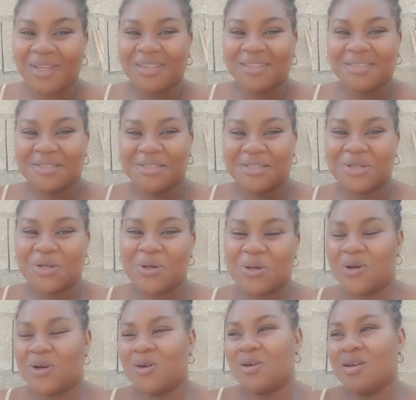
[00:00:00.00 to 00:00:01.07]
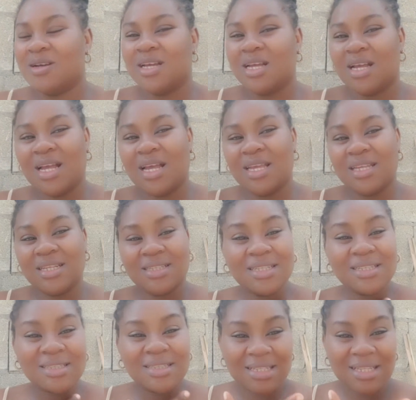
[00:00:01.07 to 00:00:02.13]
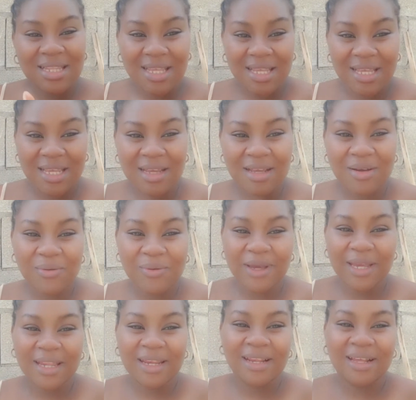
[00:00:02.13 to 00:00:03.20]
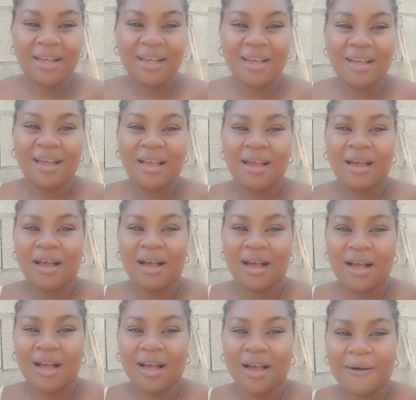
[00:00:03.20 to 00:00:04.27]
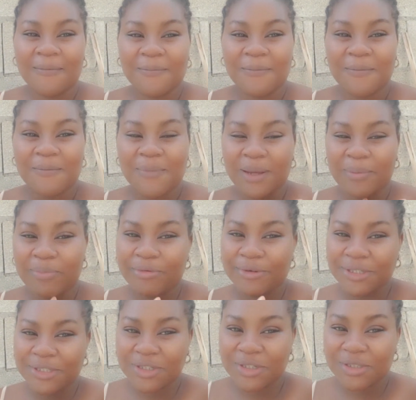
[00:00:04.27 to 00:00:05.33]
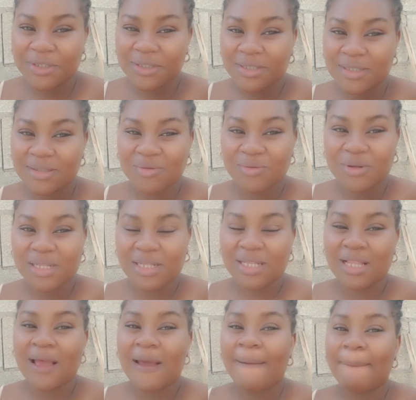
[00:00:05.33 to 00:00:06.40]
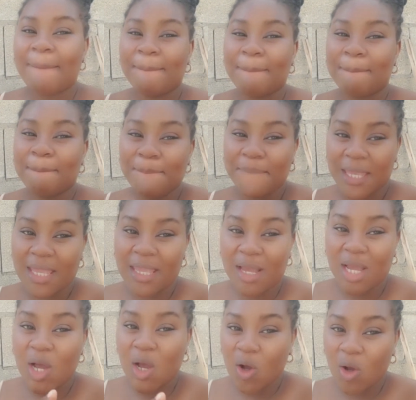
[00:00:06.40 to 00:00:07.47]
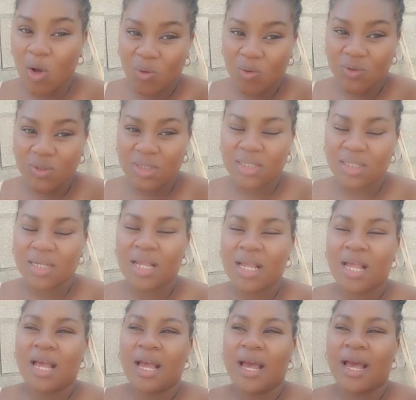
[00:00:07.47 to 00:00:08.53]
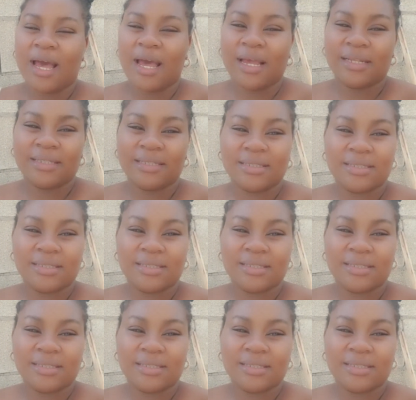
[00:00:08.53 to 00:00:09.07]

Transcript: So it is the day when PEP results will be out, and